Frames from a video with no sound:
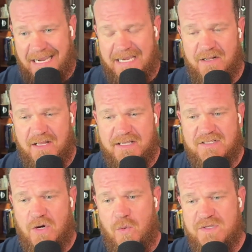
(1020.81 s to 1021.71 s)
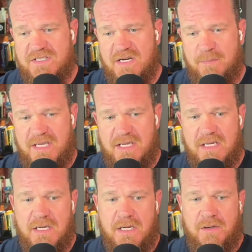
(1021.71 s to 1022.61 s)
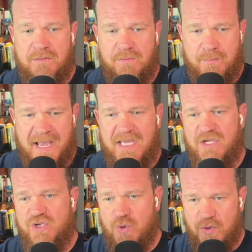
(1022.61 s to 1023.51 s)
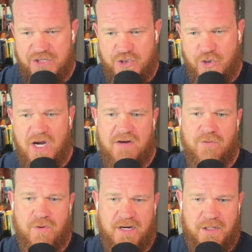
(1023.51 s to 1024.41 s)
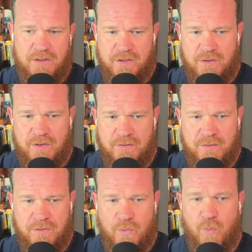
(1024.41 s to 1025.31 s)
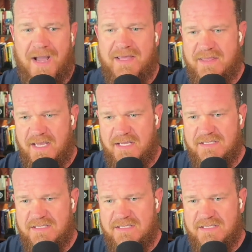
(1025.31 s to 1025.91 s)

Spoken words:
like, it's always going to be making sure that you're covering the right things